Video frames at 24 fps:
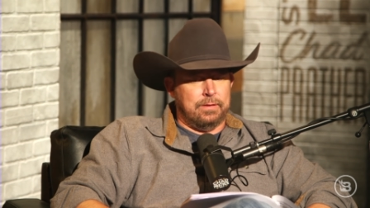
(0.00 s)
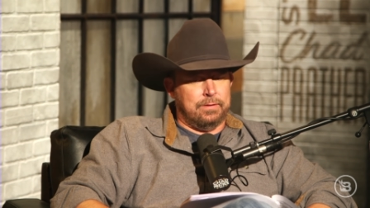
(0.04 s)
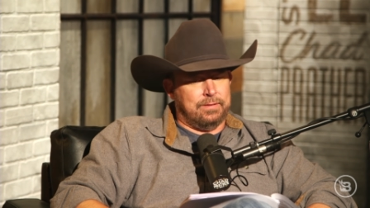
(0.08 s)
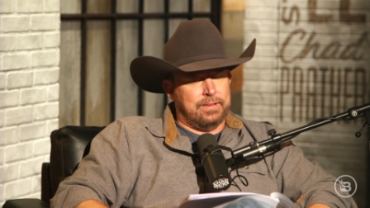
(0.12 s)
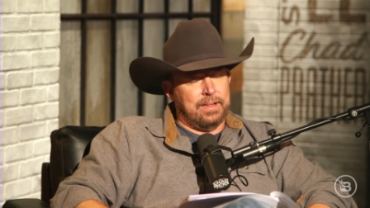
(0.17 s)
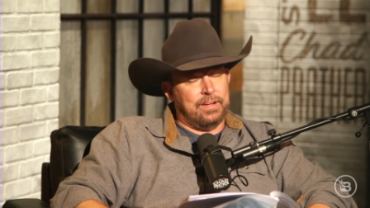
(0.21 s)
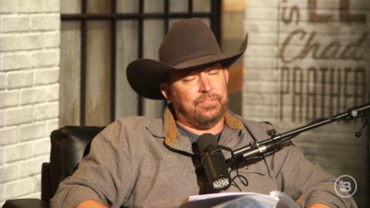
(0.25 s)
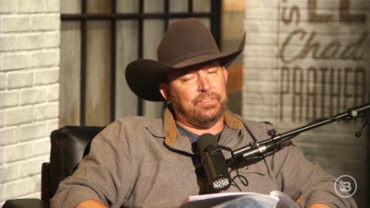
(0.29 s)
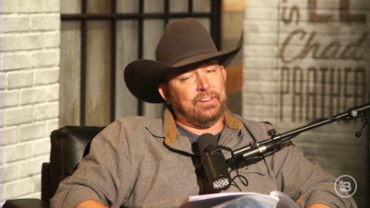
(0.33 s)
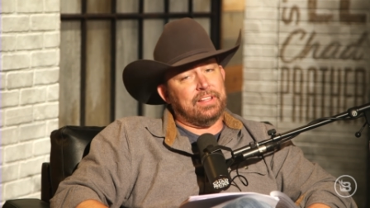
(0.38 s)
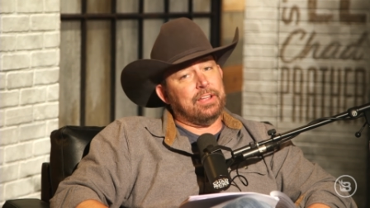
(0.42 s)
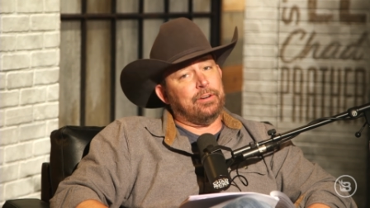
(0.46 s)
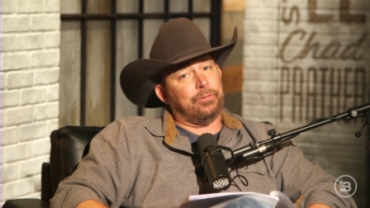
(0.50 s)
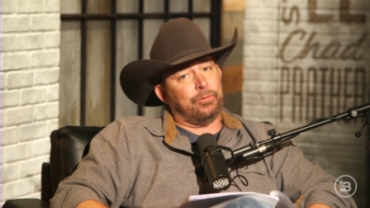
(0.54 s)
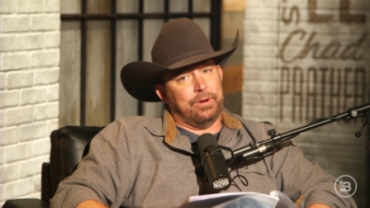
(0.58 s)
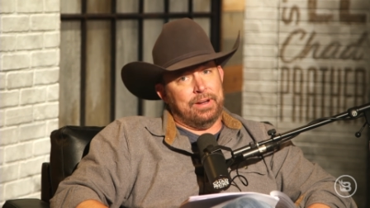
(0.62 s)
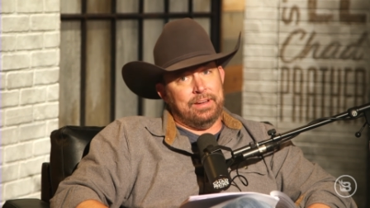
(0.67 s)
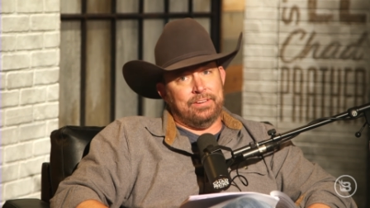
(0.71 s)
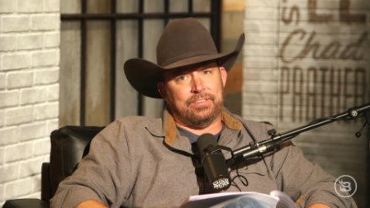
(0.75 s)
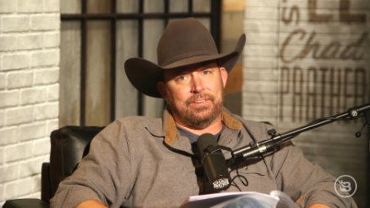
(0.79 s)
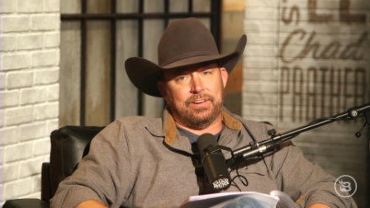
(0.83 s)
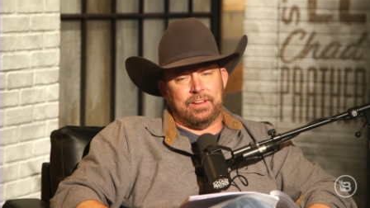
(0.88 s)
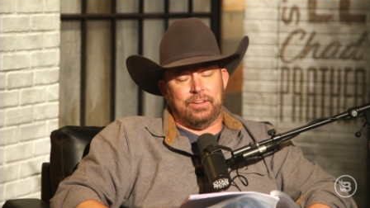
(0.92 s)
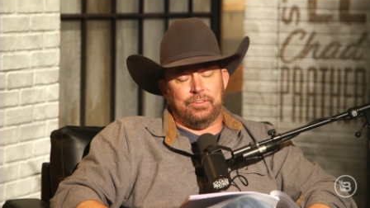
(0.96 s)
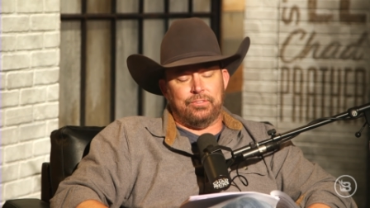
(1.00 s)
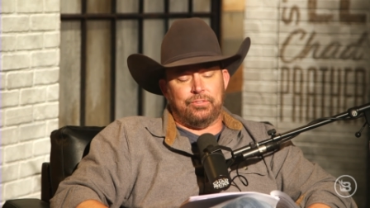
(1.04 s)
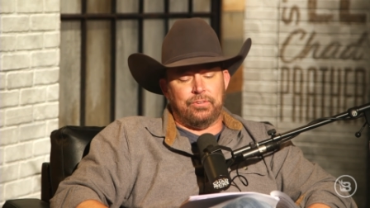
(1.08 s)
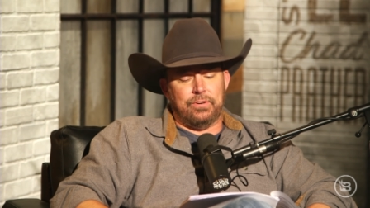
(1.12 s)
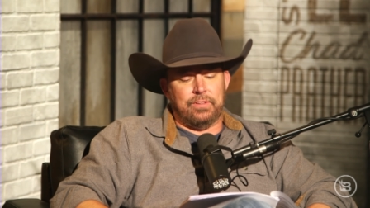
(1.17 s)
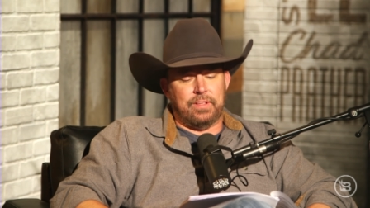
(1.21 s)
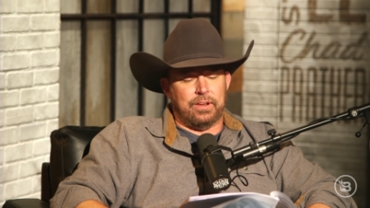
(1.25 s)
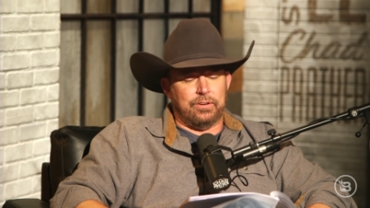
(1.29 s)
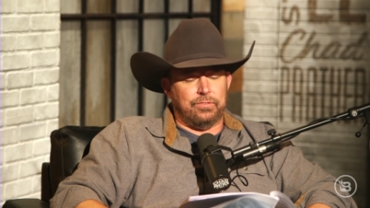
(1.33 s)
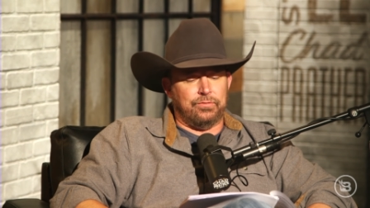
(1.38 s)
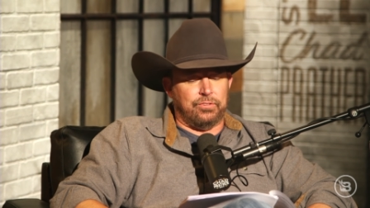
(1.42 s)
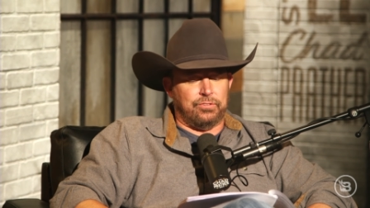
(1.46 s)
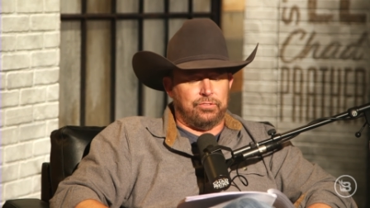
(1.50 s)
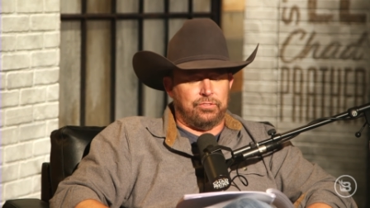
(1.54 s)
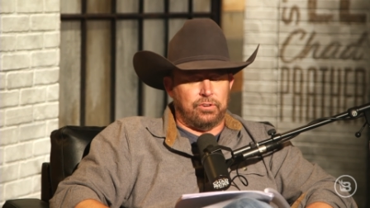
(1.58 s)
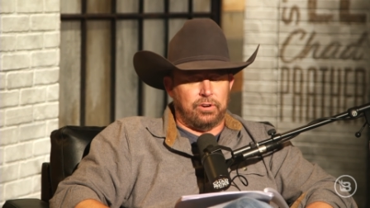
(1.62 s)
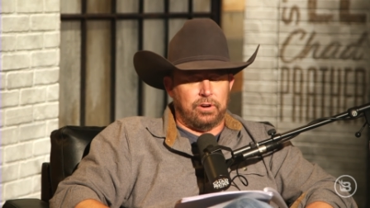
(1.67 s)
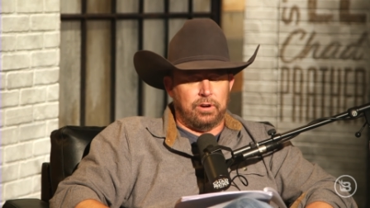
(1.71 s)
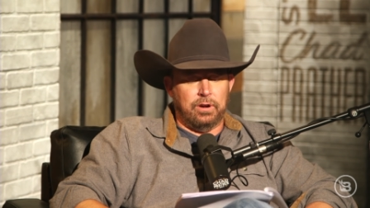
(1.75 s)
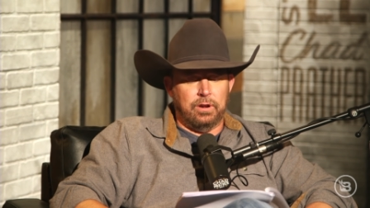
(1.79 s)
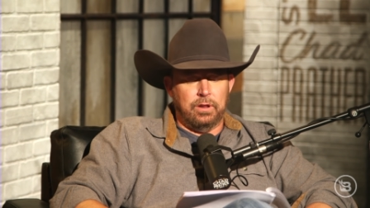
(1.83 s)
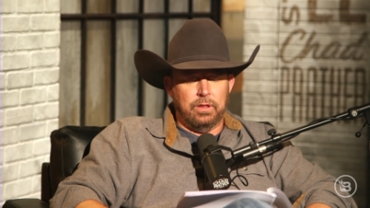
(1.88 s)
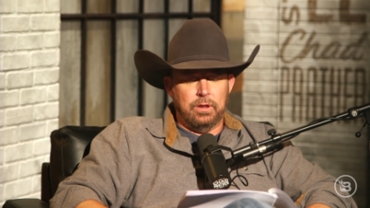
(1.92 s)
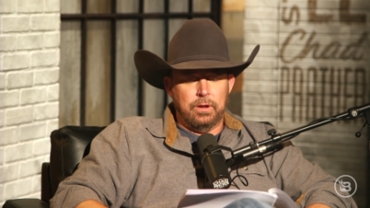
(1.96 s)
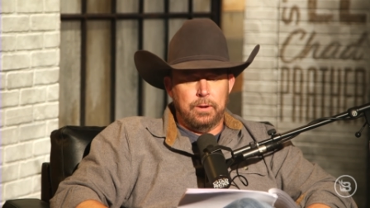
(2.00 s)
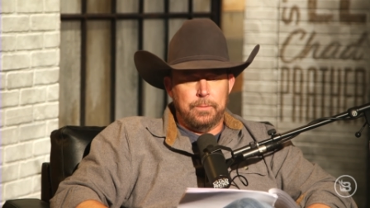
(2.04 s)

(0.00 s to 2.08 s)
definitely in recent history, that's for sure.